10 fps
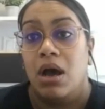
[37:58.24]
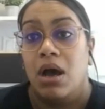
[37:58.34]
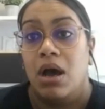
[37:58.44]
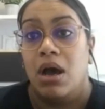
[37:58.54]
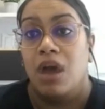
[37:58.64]

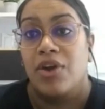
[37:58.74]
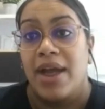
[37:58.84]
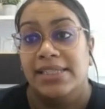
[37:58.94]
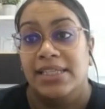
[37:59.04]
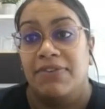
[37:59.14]
Are there
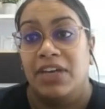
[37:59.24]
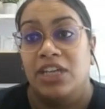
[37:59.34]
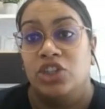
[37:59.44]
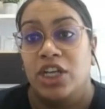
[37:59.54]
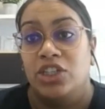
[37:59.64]
any
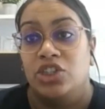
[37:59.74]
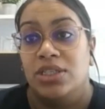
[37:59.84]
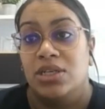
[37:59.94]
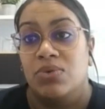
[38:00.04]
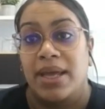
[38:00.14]
significant
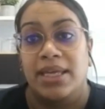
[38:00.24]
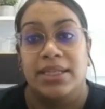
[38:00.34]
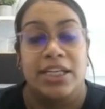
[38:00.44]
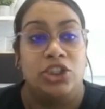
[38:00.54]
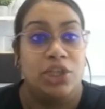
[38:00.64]
changes to
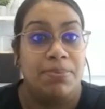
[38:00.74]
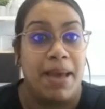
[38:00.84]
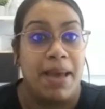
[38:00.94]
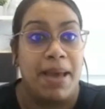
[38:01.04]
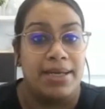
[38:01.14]
regulation
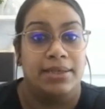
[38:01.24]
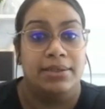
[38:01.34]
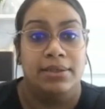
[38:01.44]
pending?